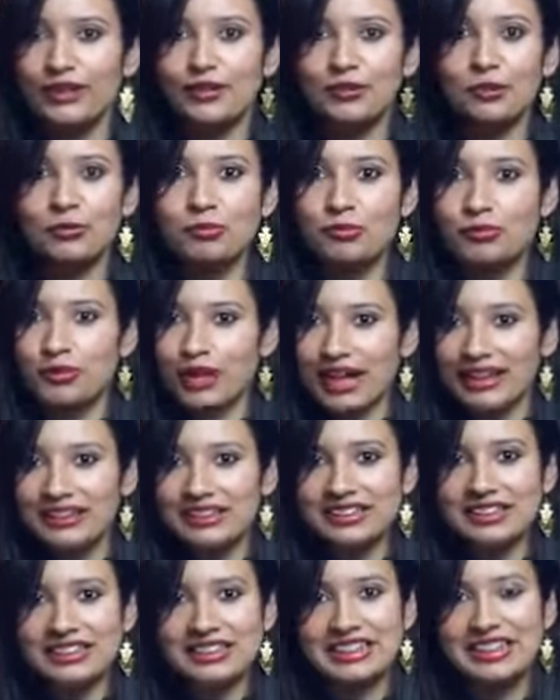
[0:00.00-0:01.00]
So
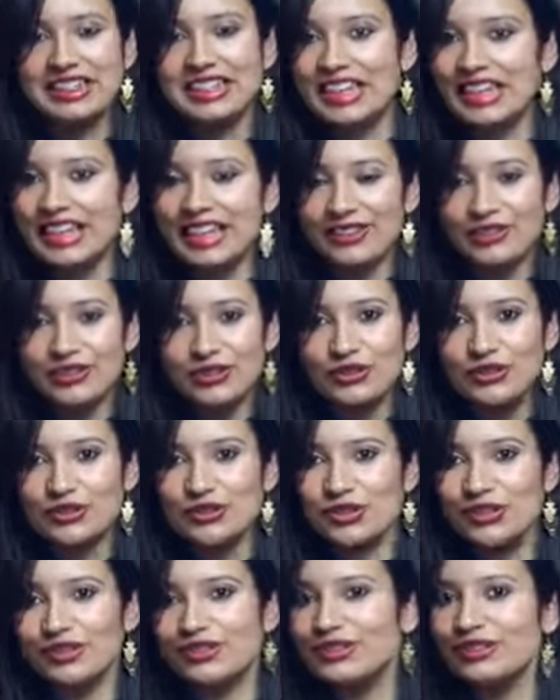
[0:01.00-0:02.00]
practically, age is
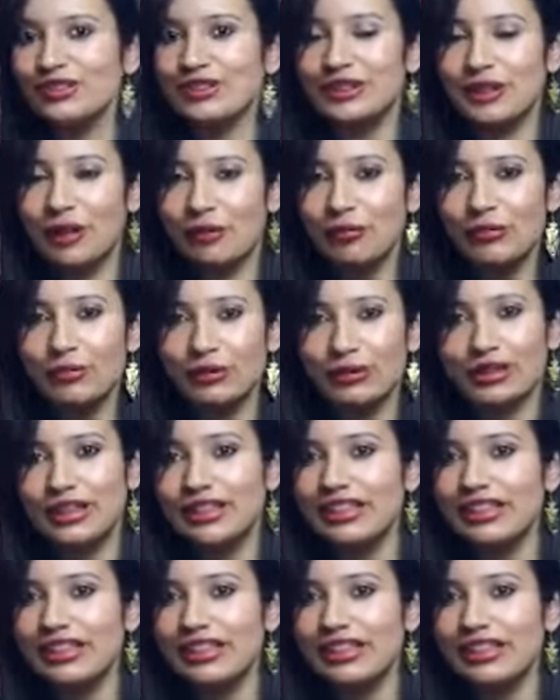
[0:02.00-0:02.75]
just a number.